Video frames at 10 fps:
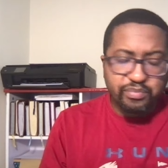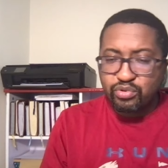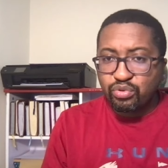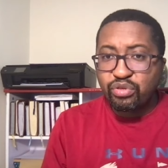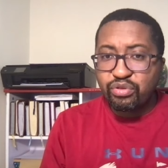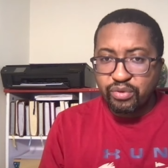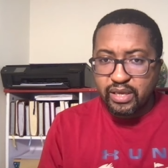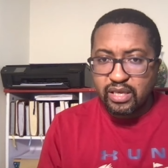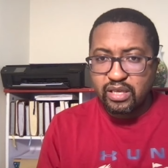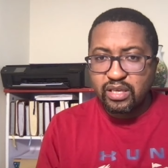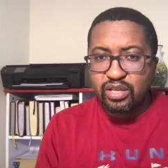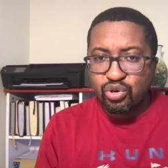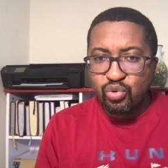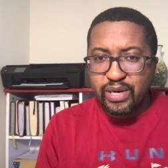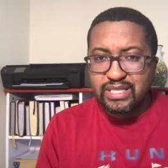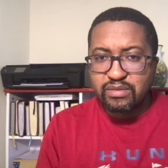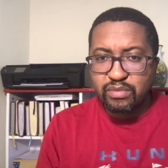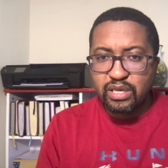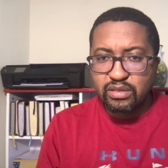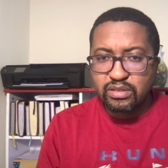to $3
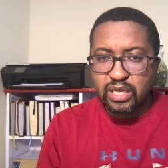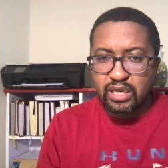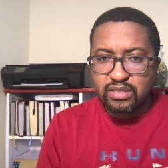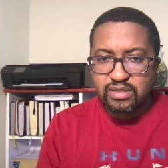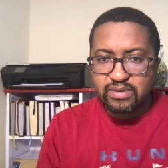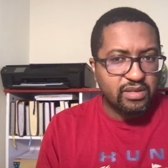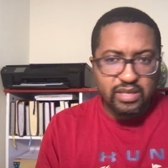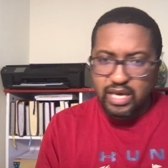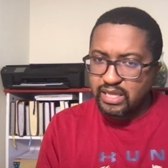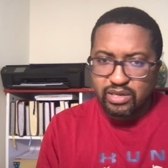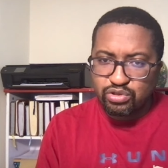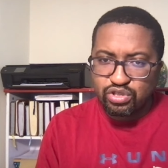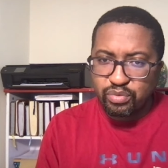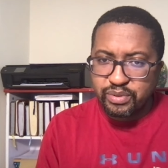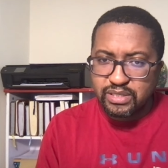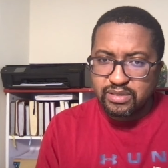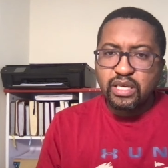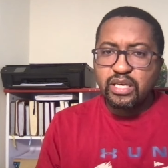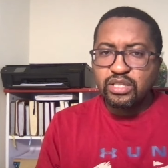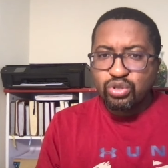million. Yet there was no peace.
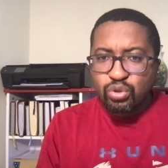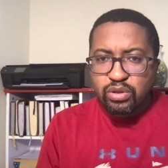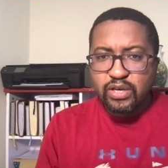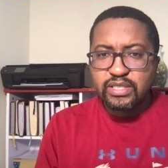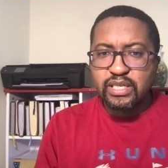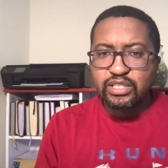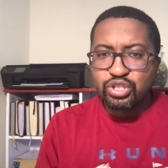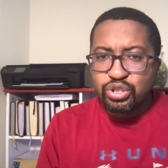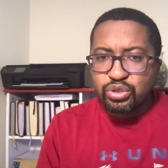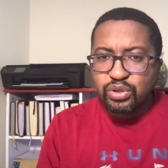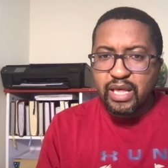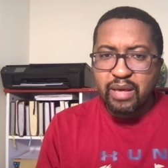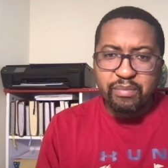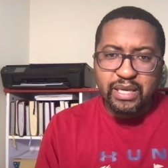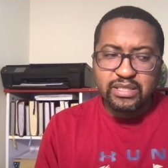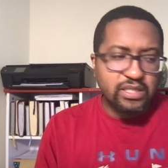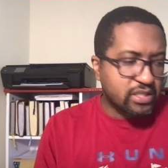In 2002, they met in